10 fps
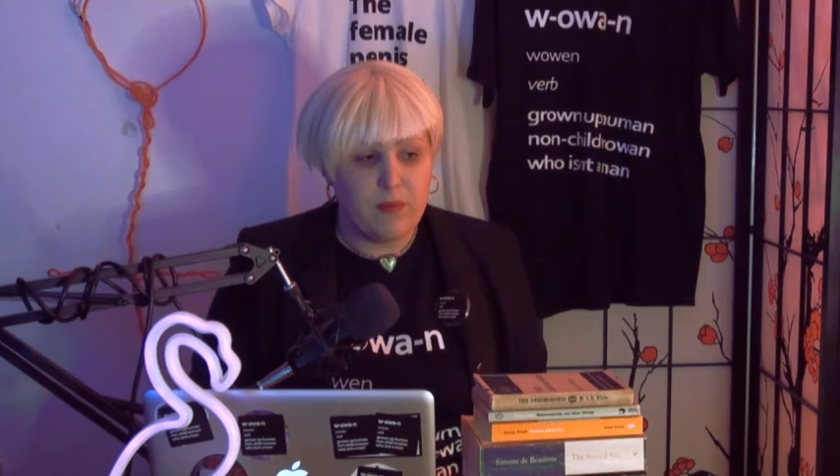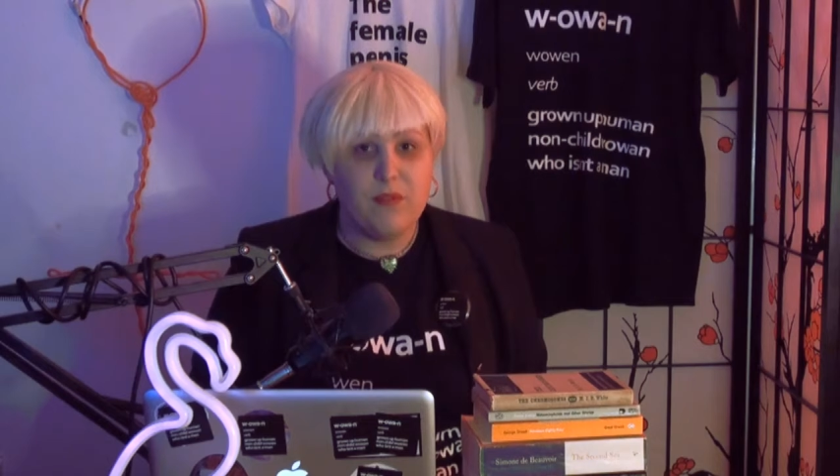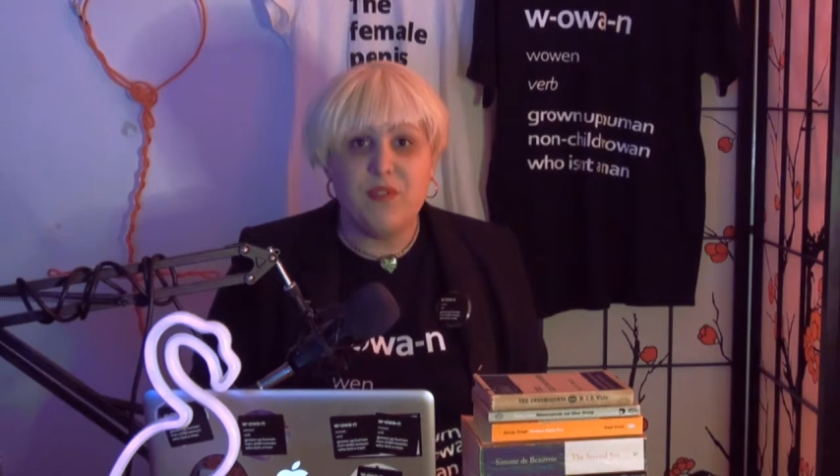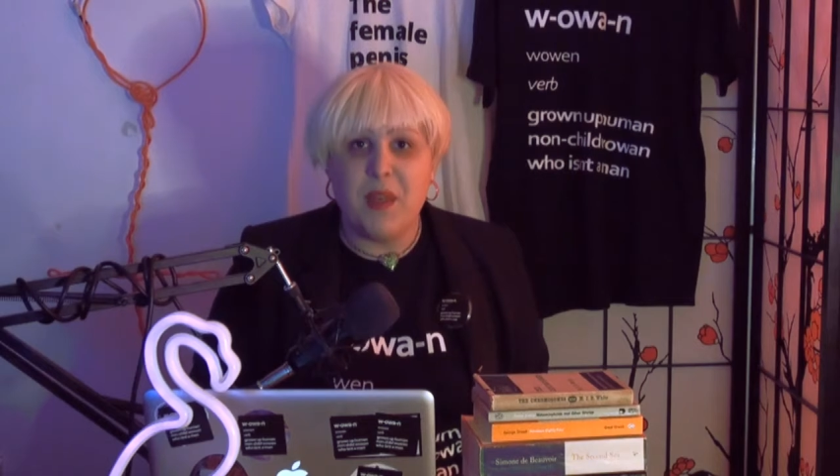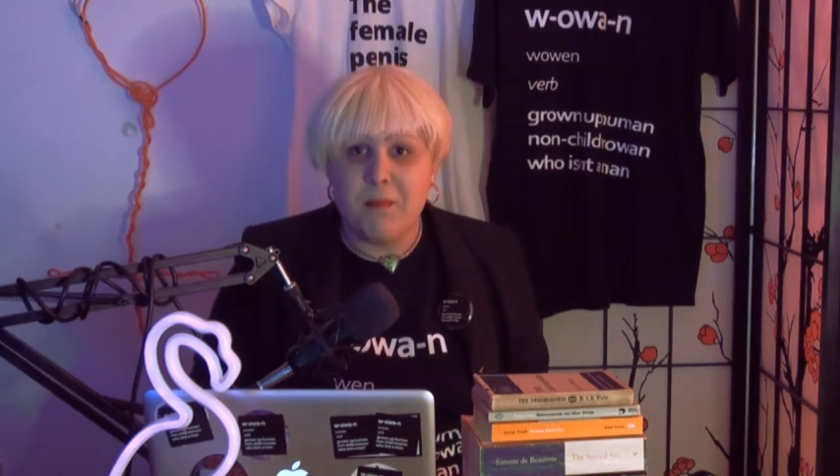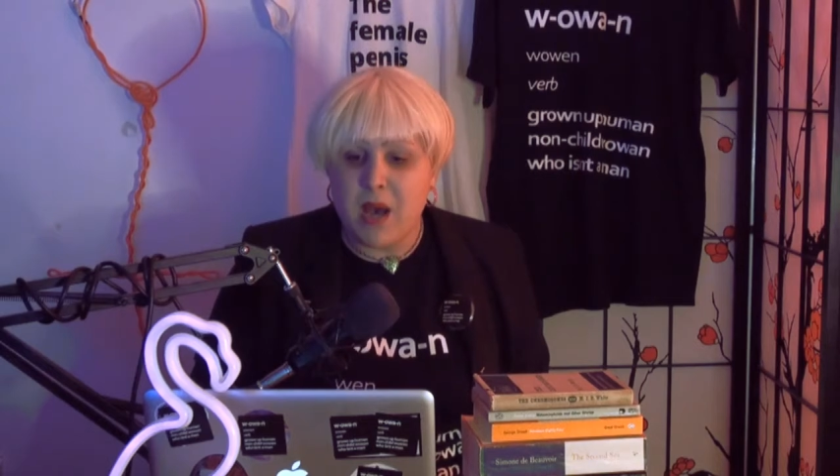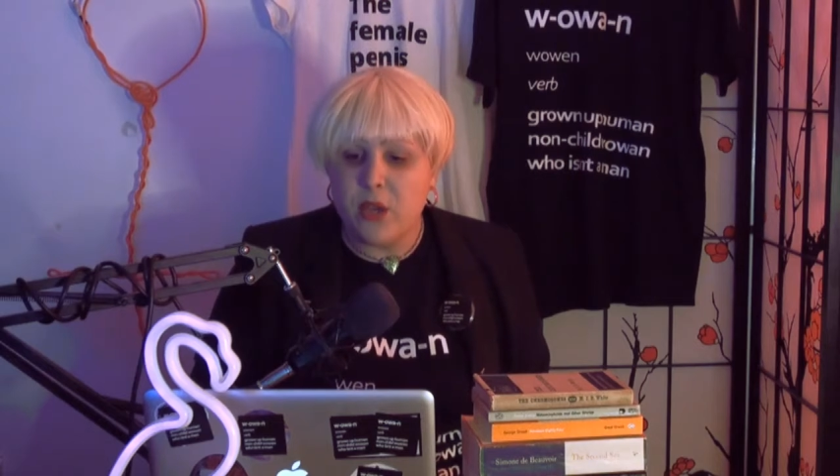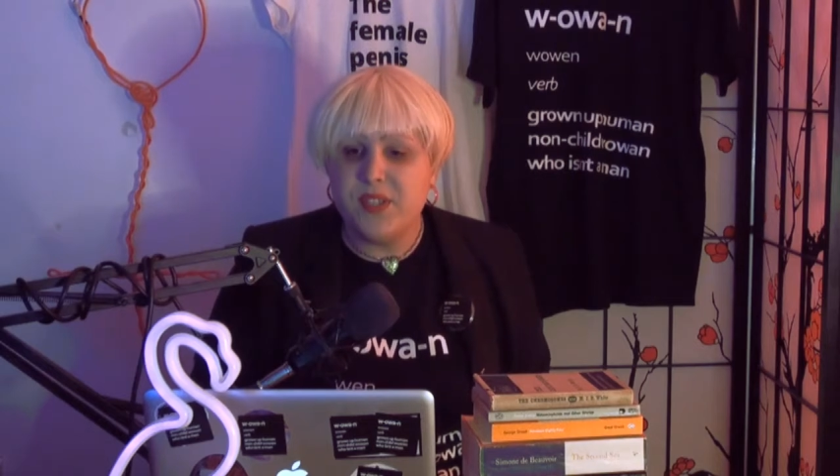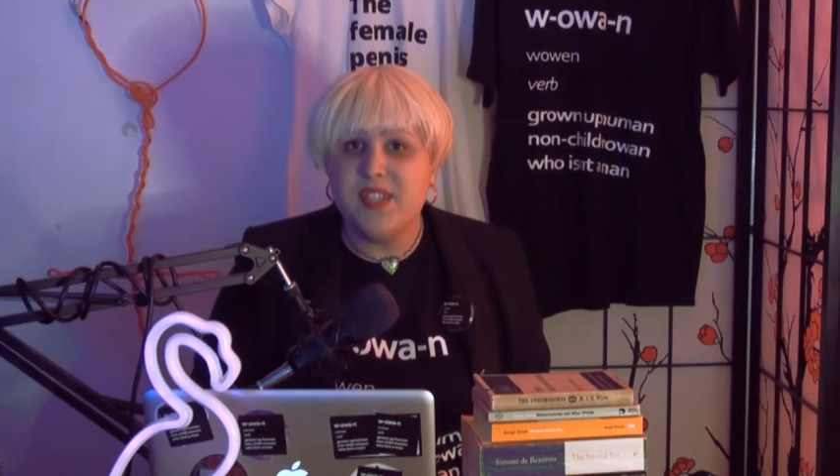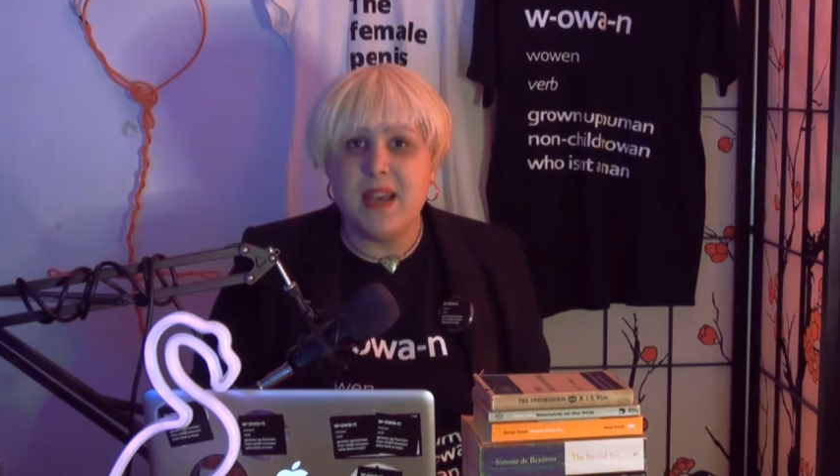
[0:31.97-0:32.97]
for the
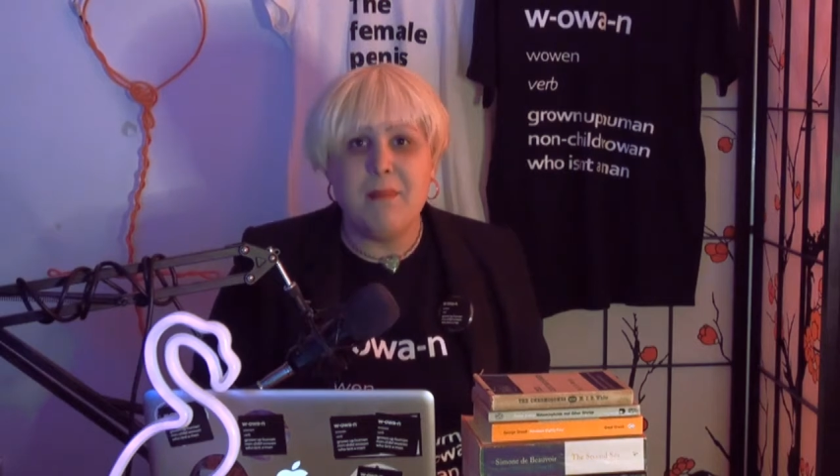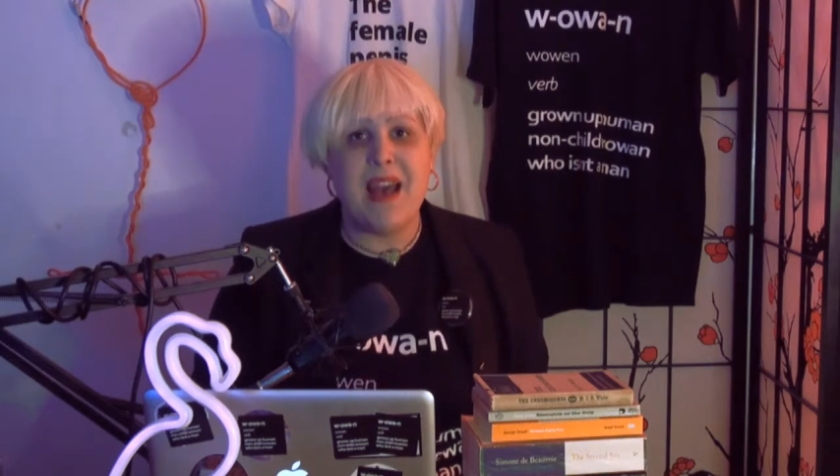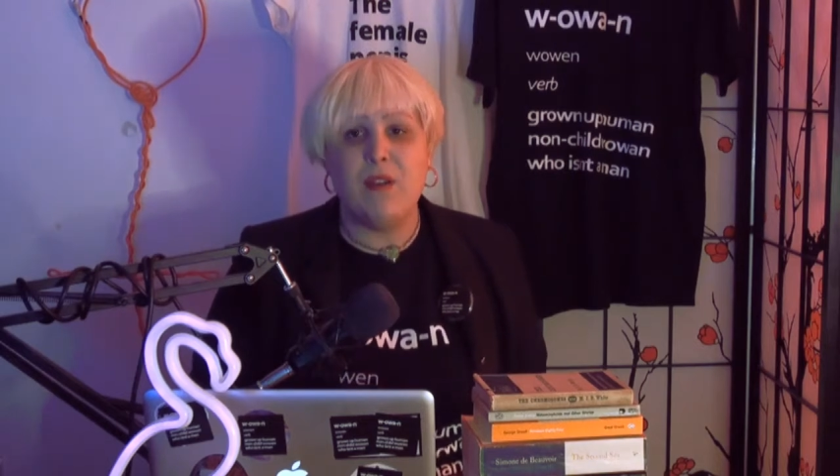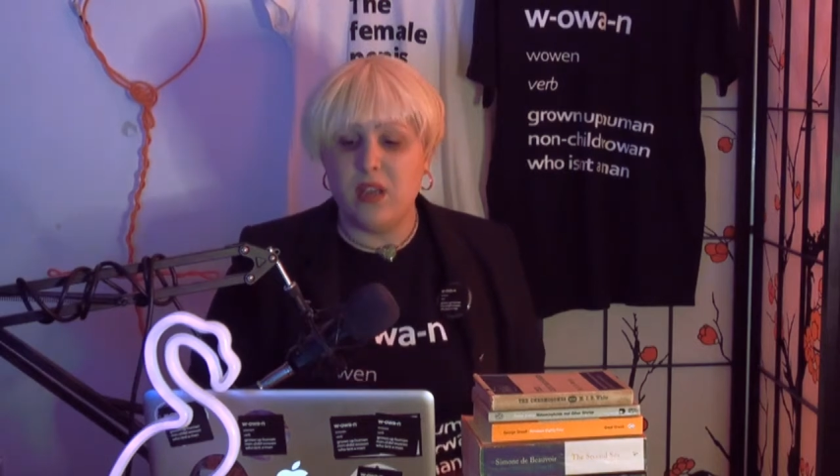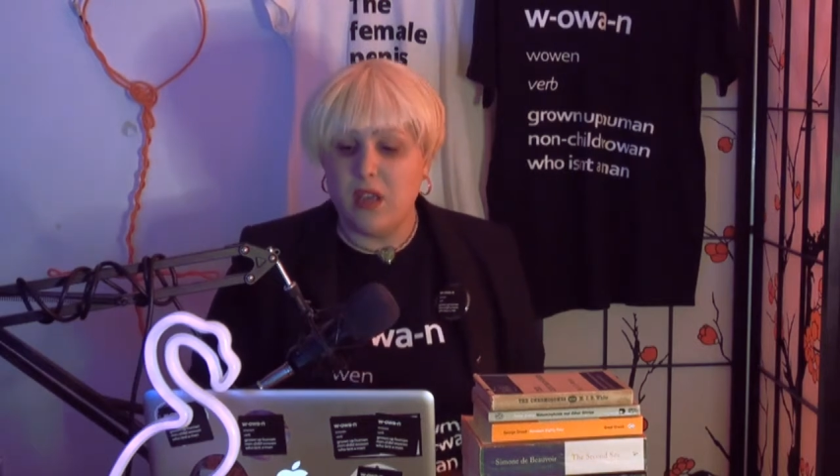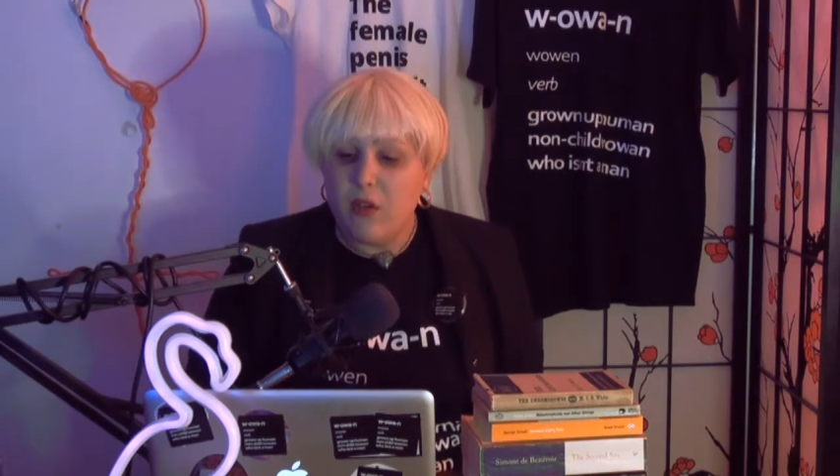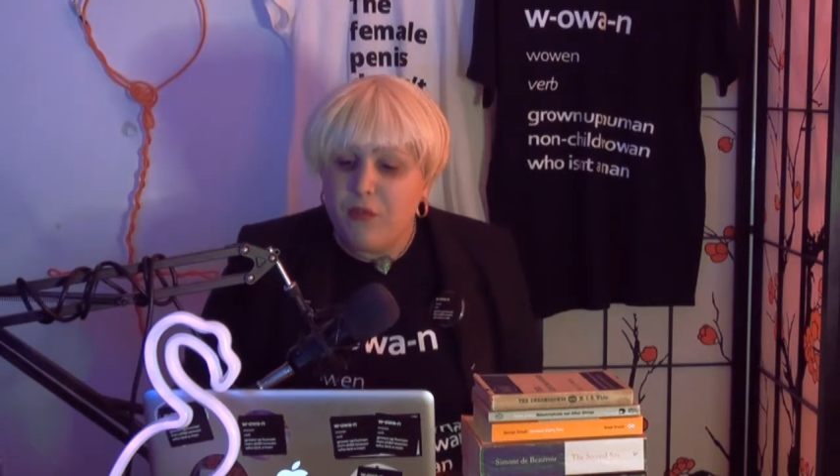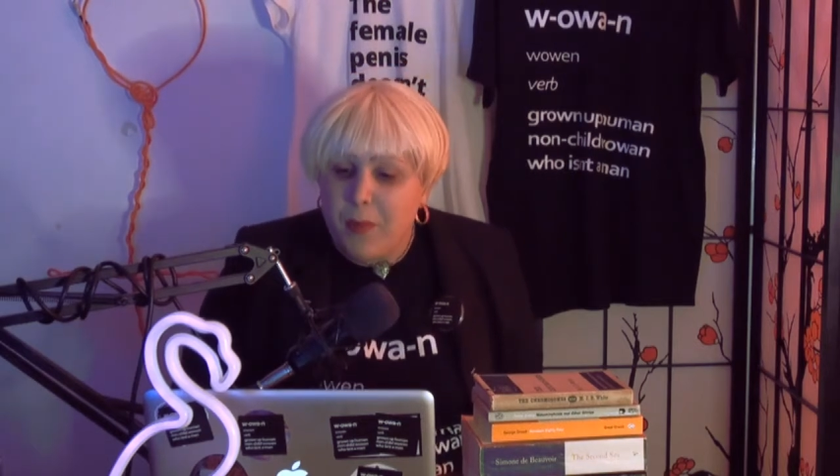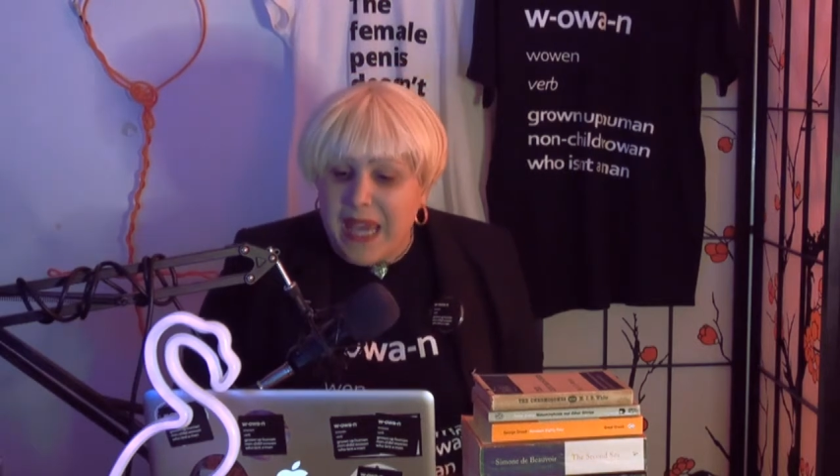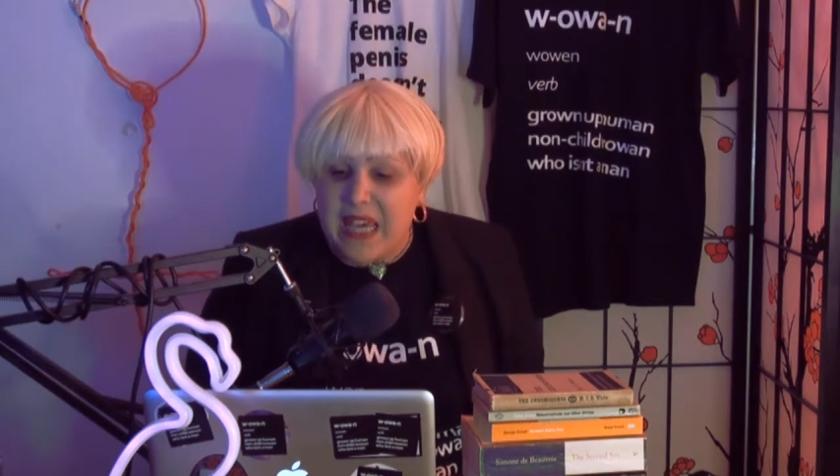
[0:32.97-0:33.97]
most amount
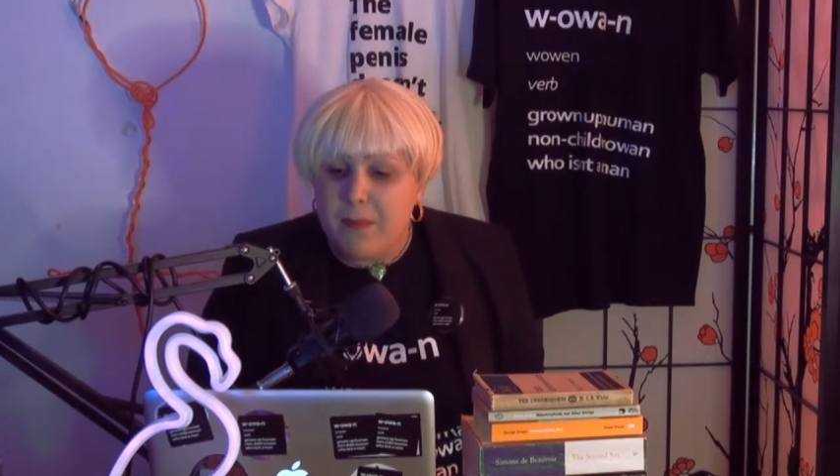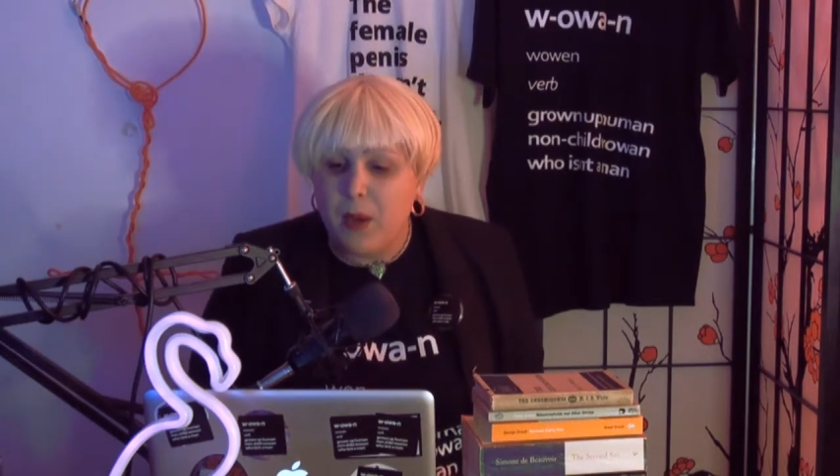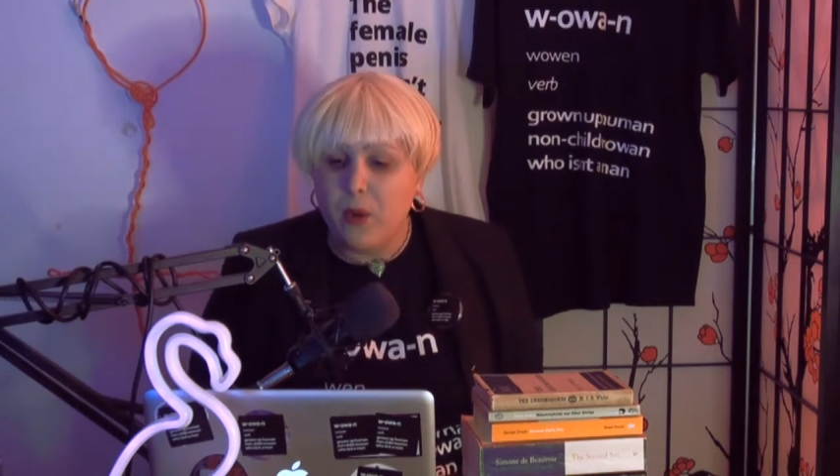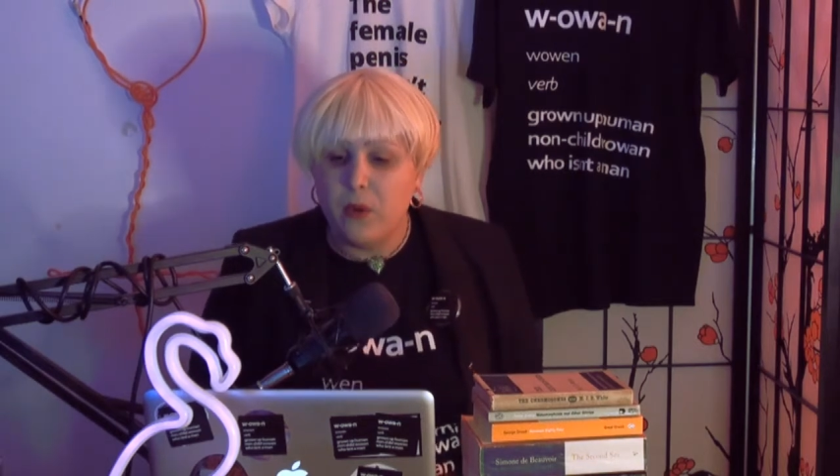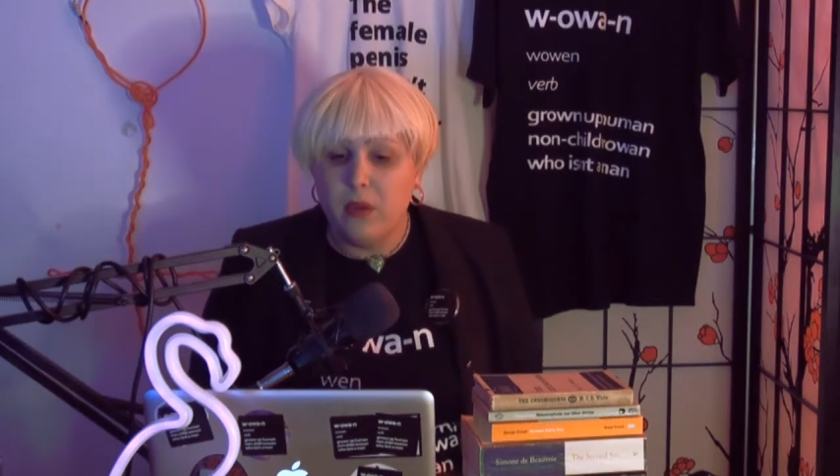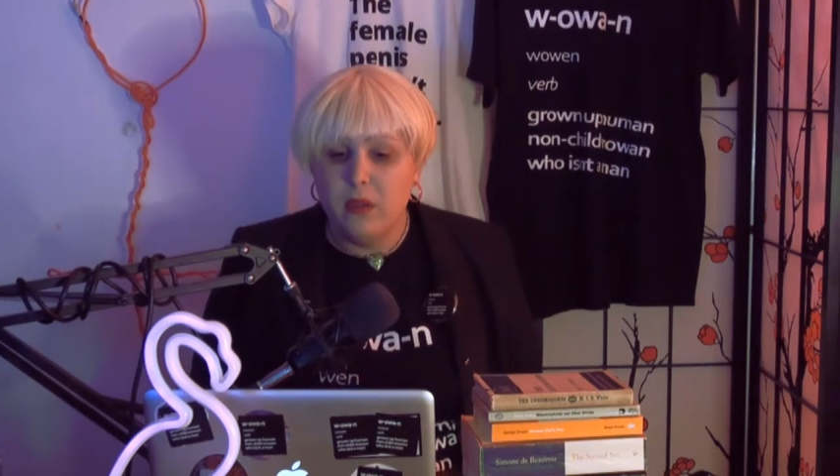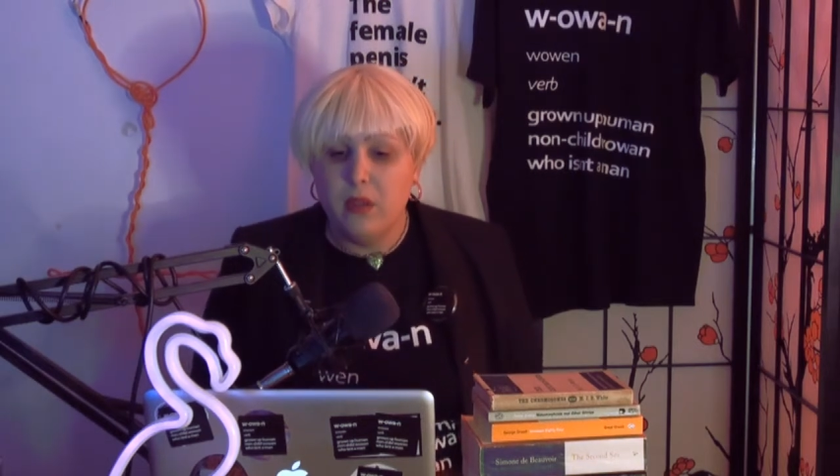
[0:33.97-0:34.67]
of people.